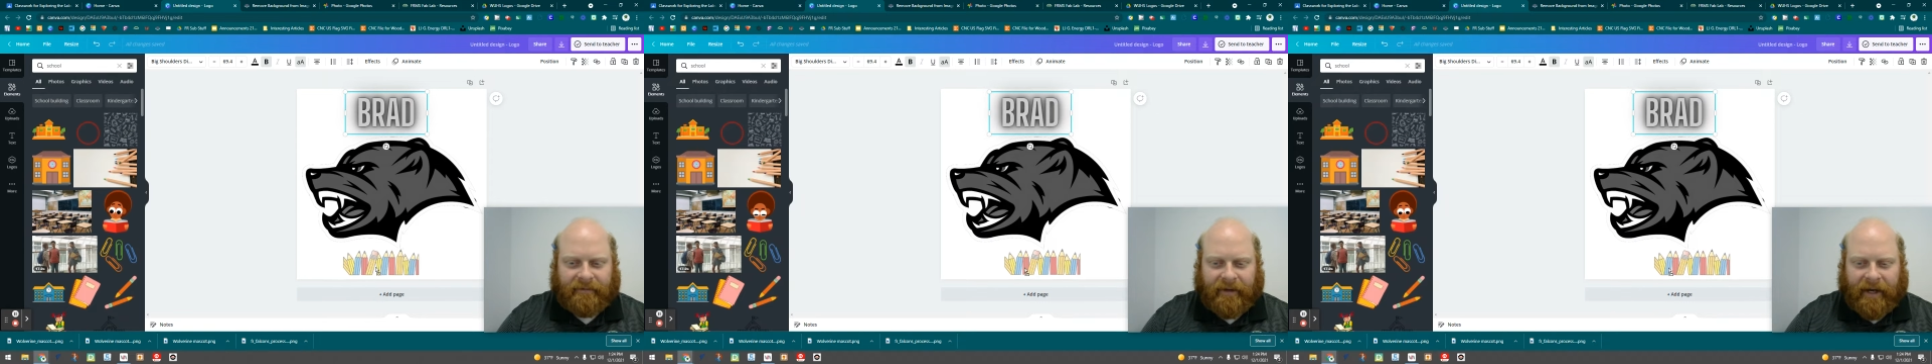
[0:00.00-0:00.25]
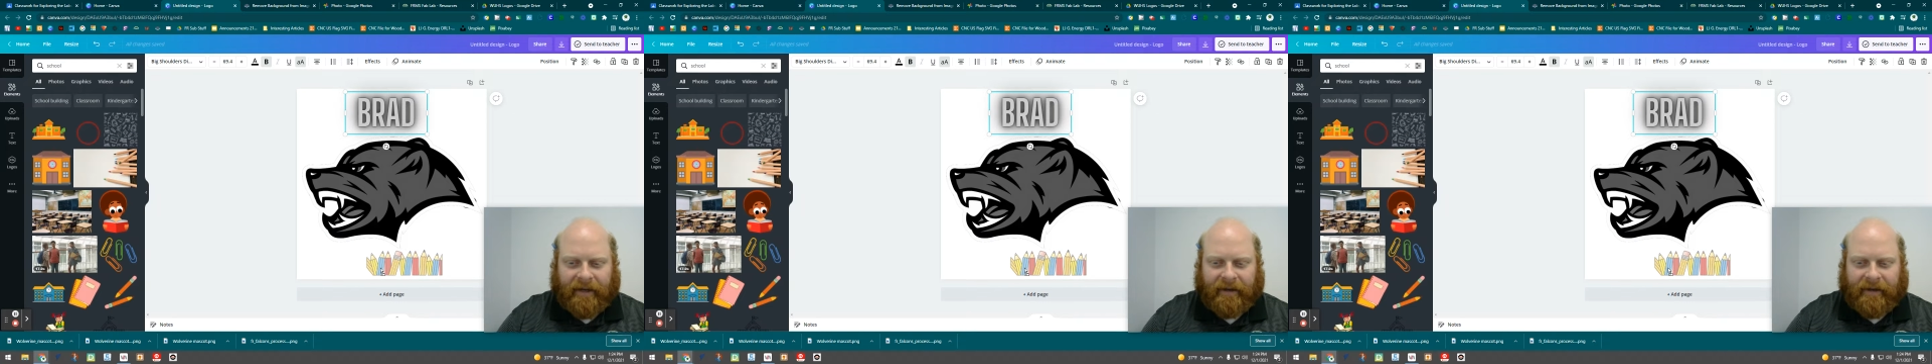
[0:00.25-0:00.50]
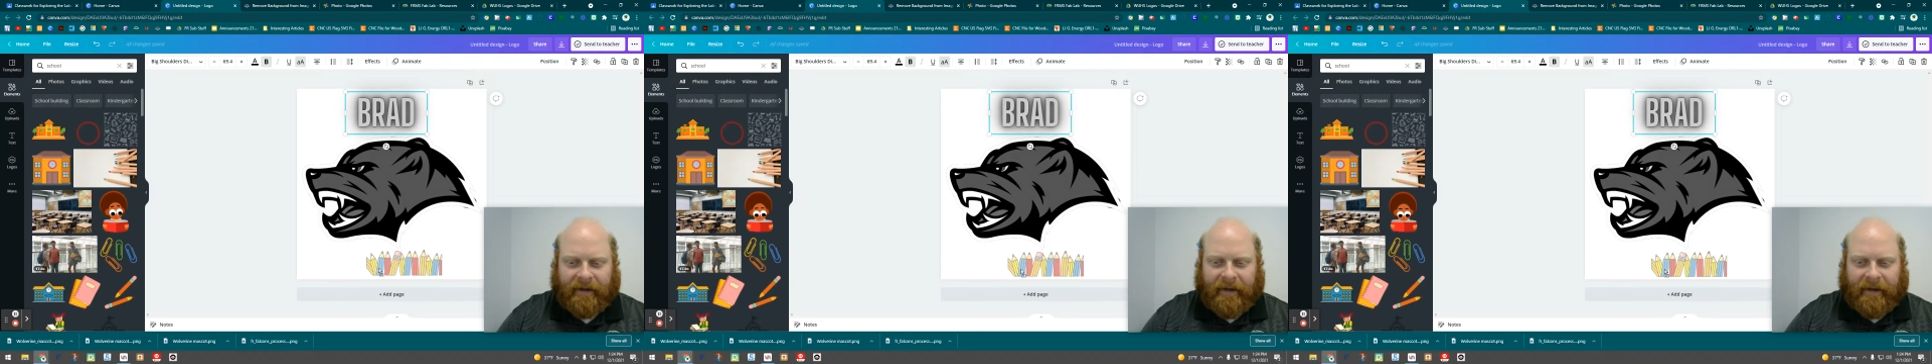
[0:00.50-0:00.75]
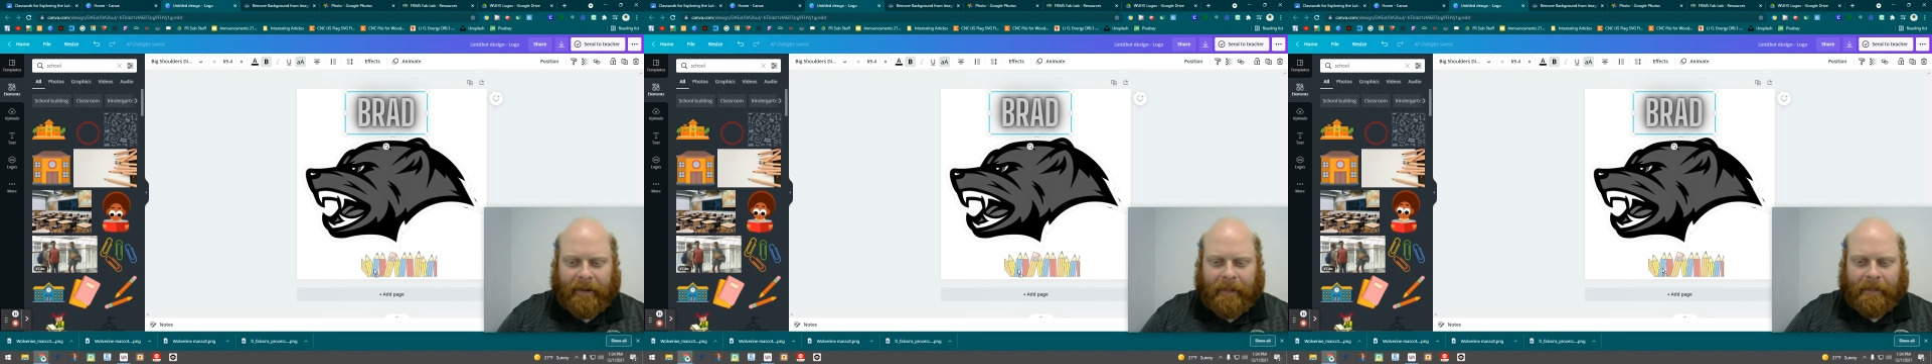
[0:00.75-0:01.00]
Okay,
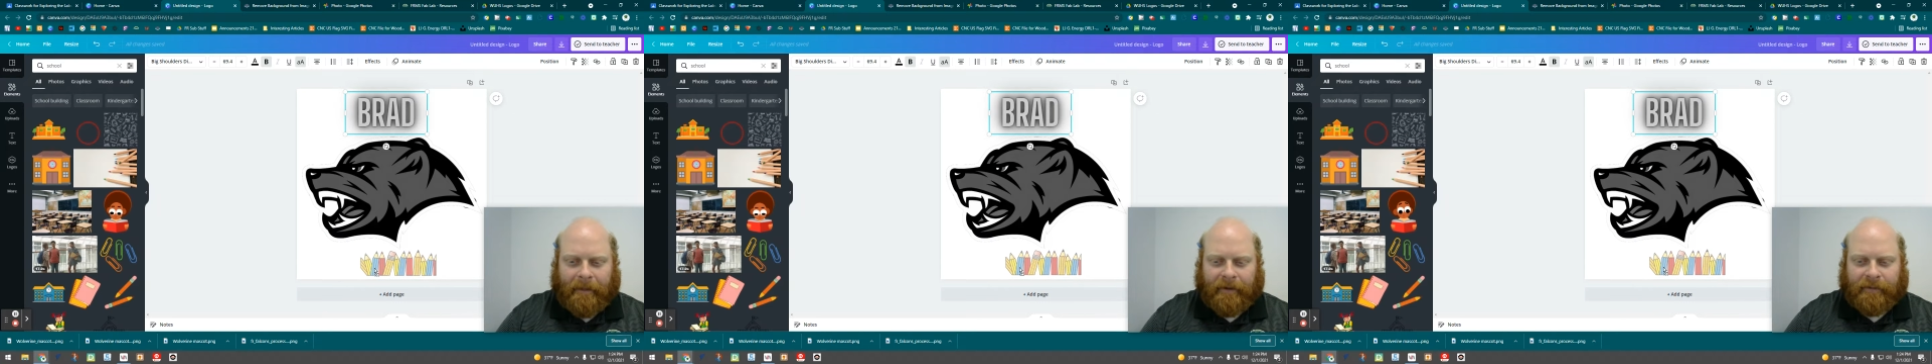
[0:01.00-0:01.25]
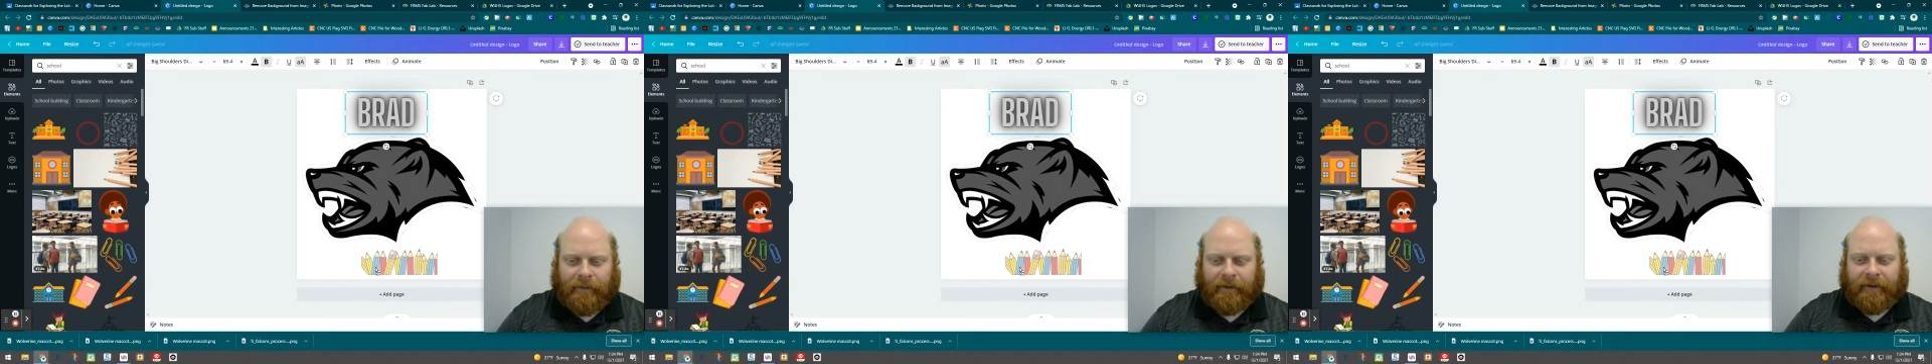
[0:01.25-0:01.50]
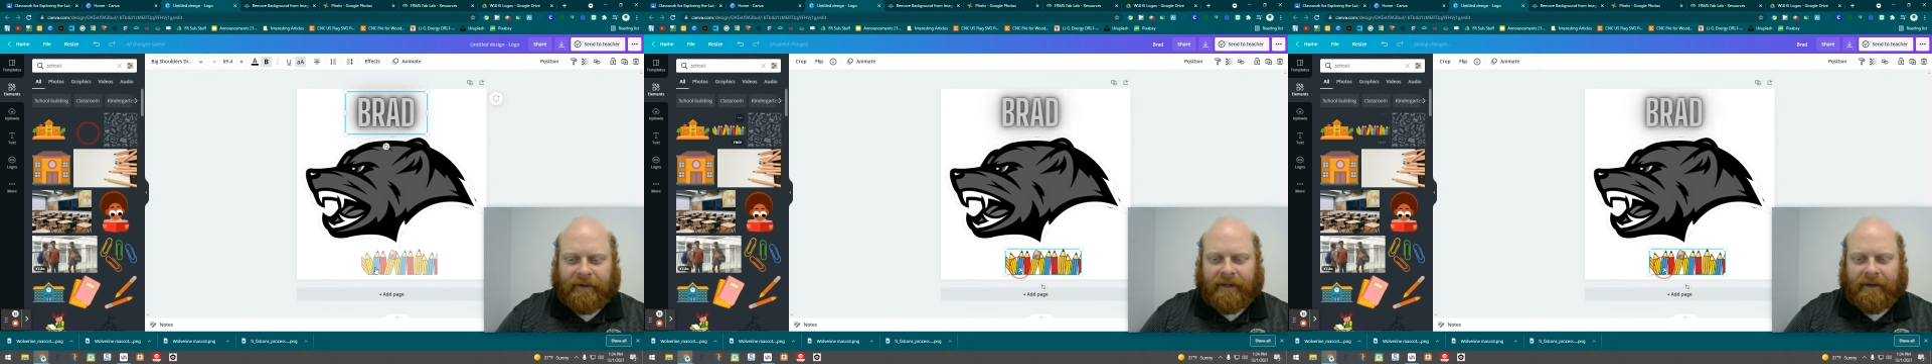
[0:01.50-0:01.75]
let's put those